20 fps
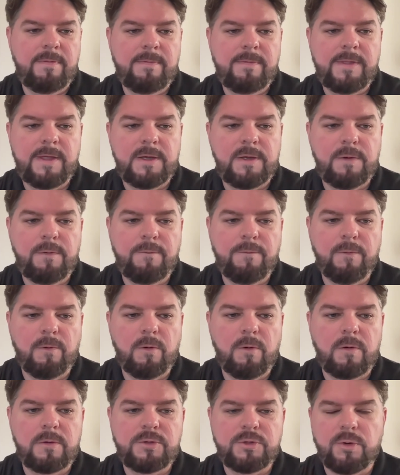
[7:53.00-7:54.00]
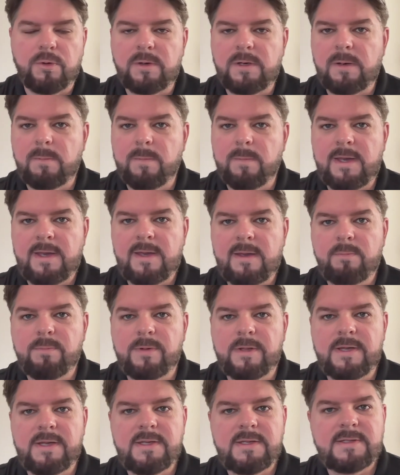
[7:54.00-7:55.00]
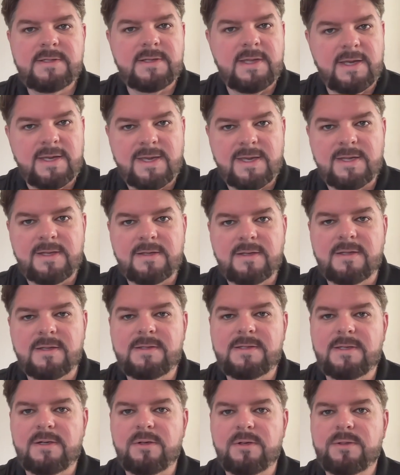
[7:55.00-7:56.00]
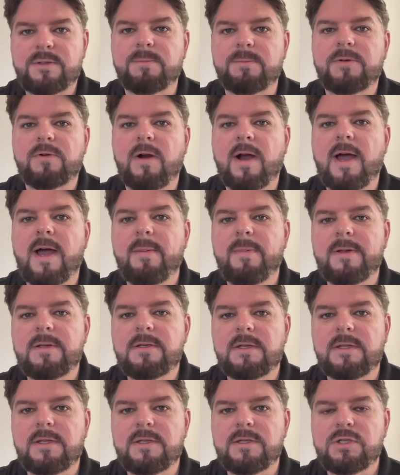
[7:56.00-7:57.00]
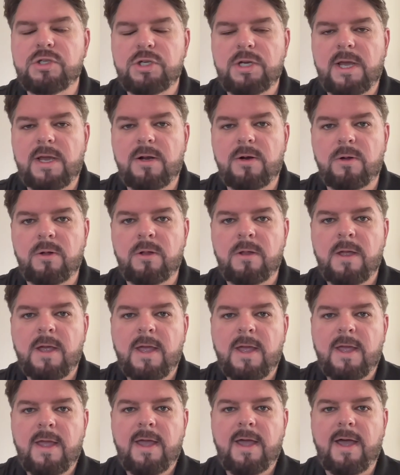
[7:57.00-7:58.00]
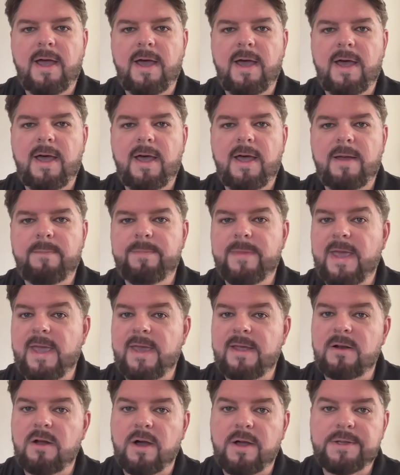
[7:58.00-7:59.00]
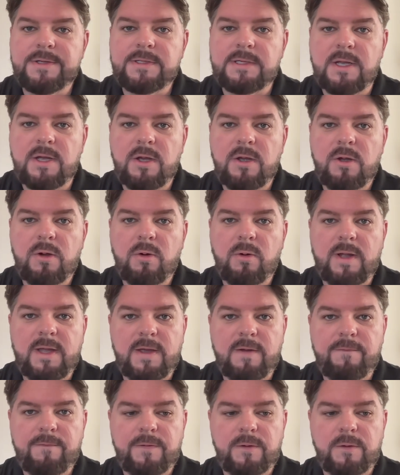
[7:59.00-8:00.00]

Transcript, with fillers: thank you for joining me. Please, again, consider subscribing to this channel. And also, if